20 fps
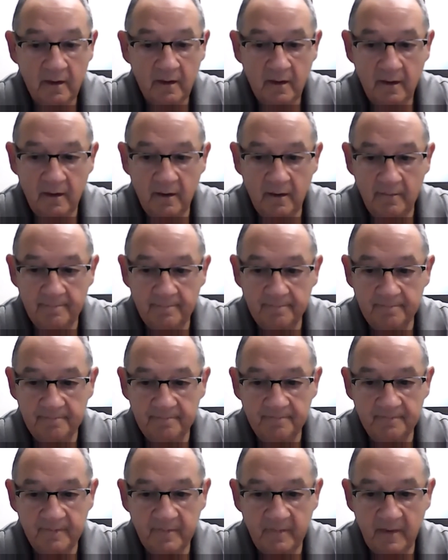And
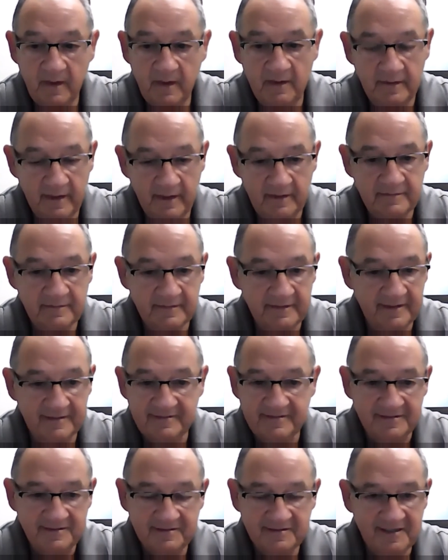
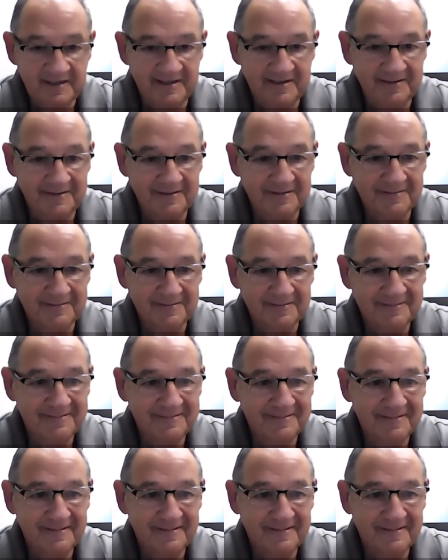that's exciting, and